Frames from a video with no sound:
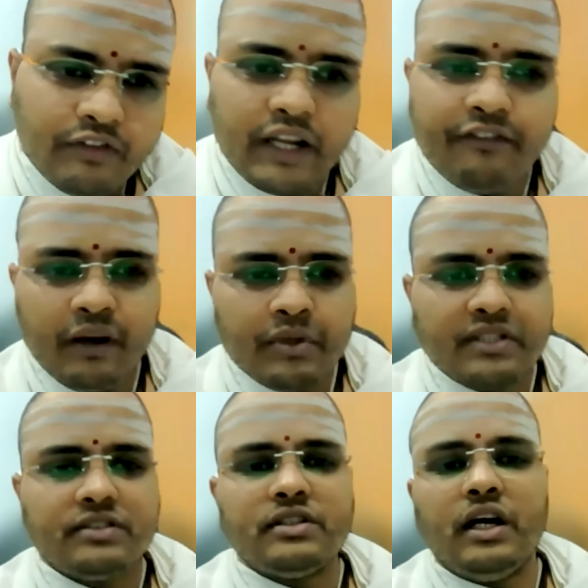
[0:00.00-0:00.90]
very
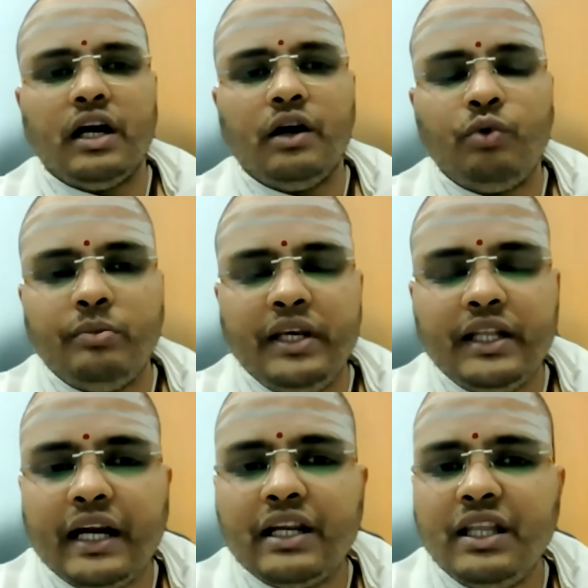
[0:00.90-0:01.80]
famous uh, would be
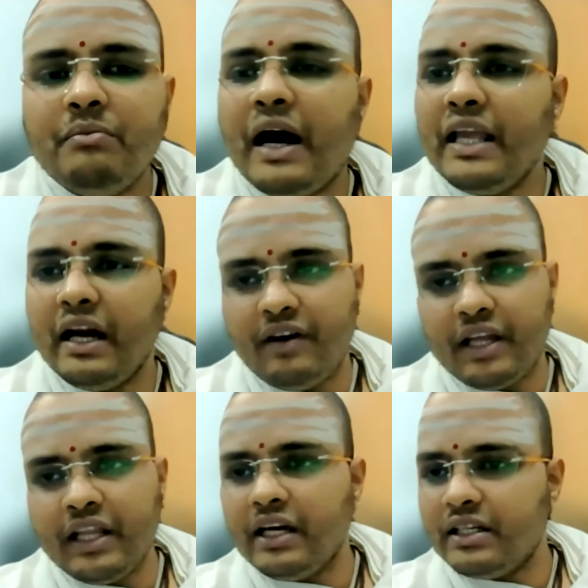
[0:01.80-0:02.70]
that the Mayavada,